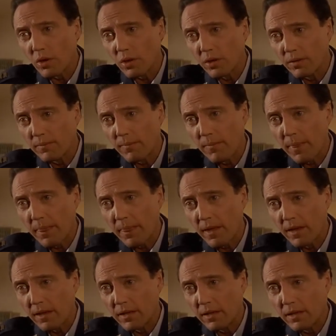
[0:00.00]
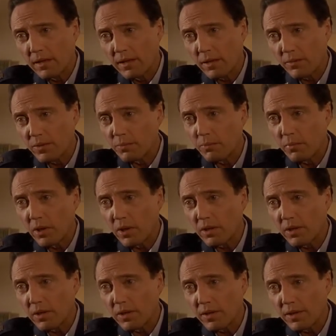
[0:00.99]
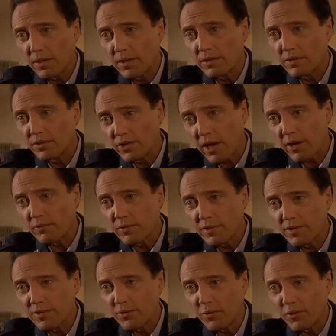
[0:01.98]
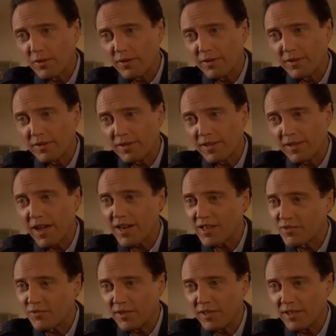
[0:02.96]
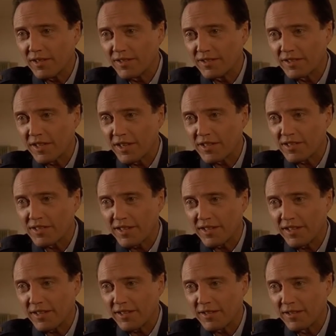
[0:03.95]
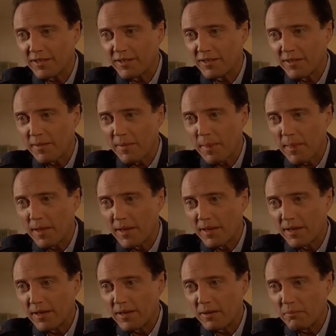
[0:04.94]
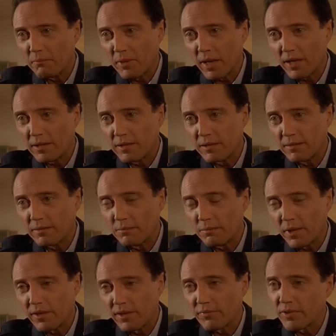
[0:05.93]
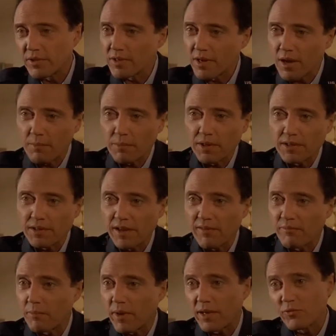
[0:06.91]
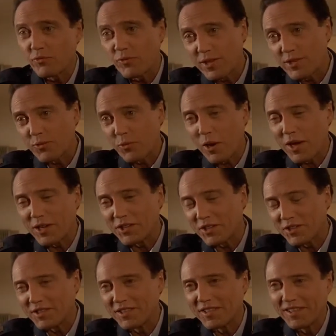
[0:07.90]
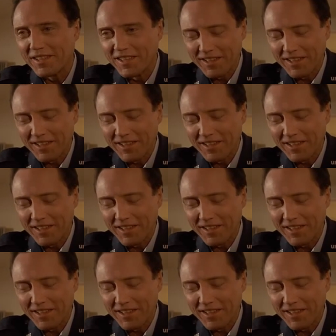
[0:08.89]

It was bought in a little general store in Knoxville, Tennessee. Made by the first company to make wristwatches.